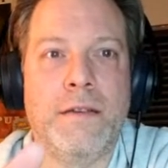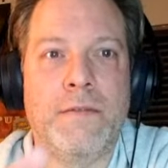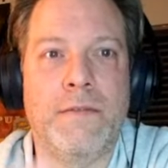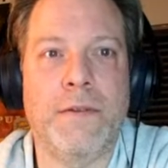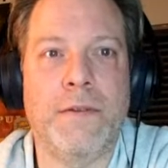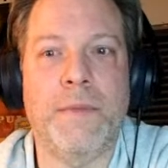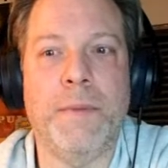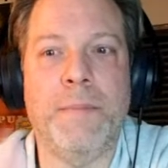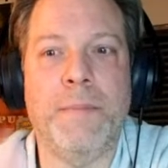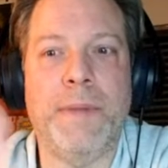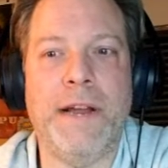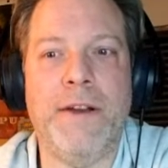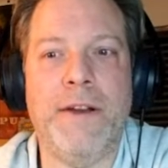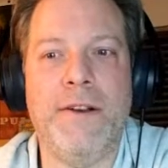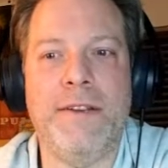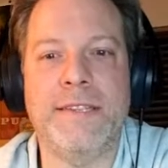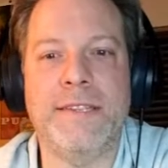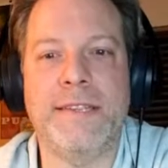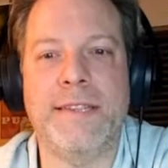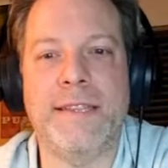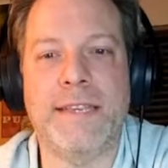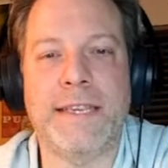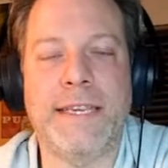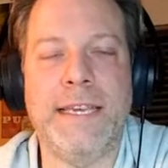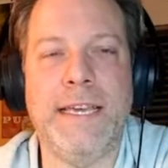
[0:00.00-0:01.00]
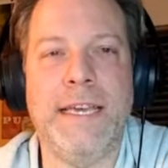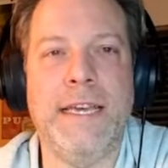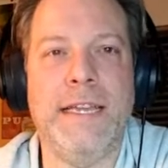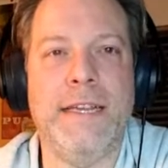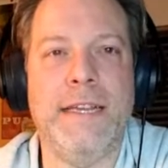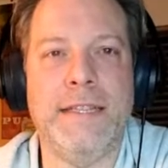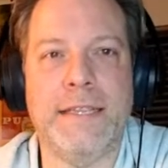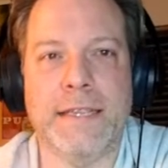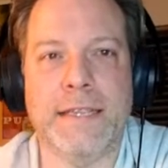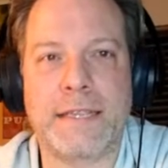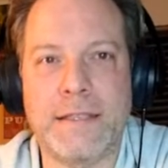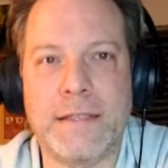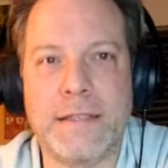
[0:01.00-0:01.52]
from the parents to the kid,
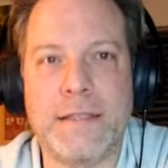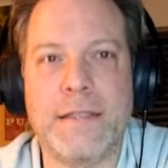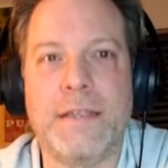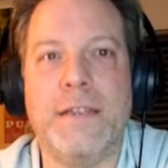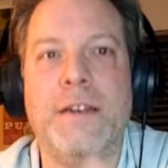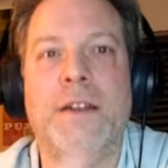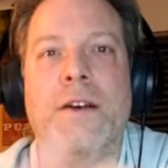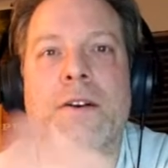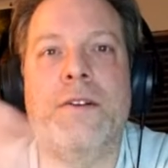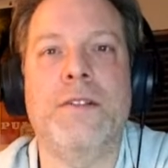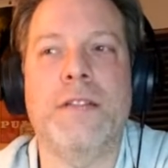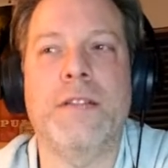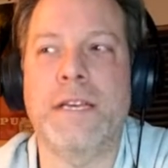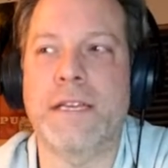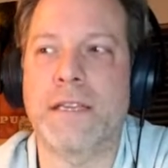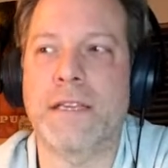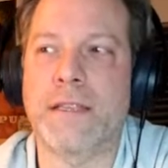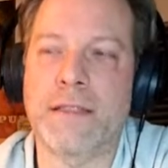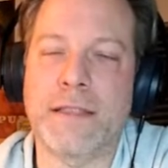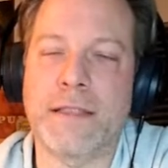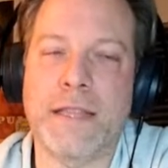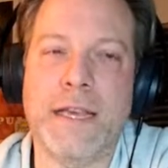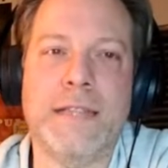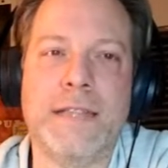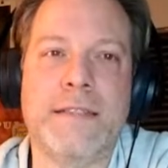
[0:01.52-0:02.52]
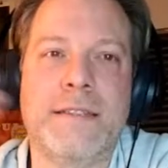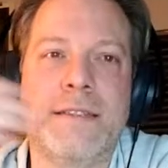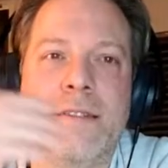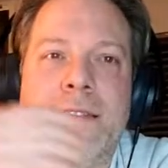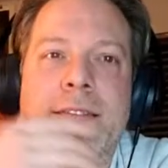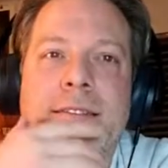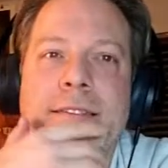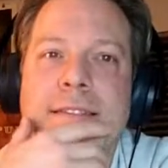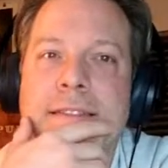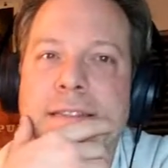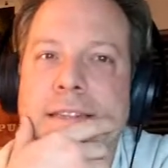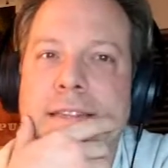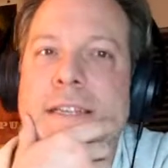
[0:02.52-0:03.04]
and like like
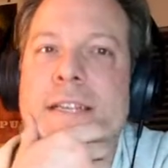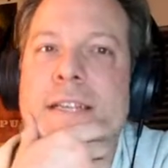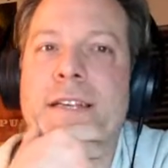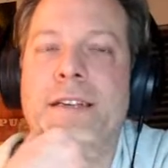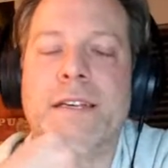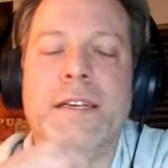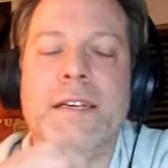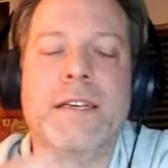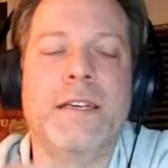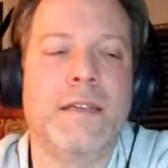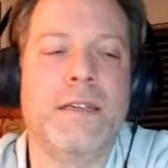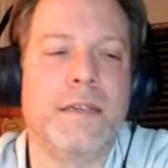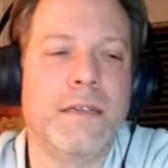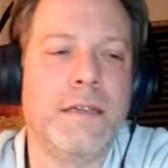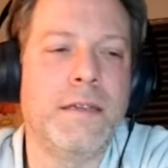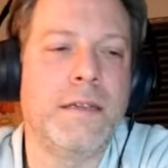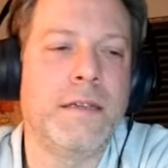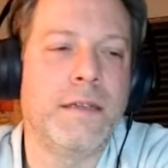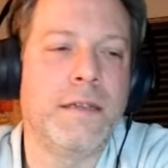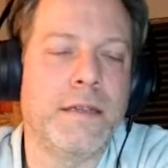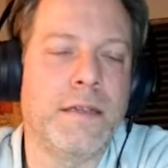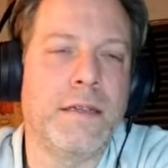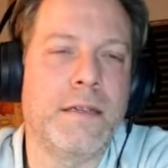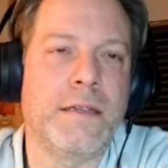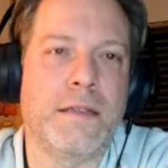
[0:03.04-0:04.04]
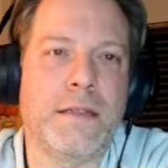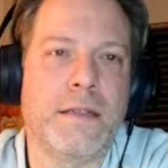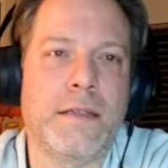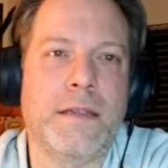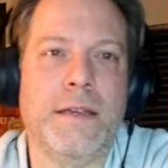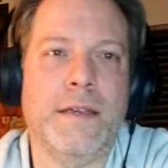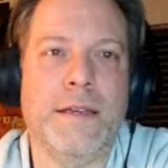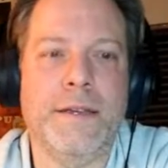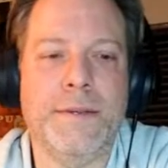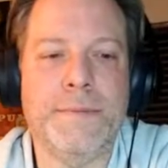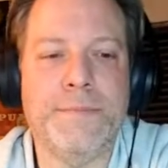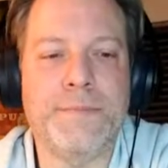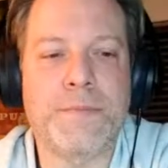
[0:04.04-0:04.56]
that's.
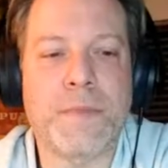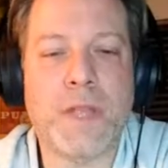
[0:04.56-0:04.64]
Yeah.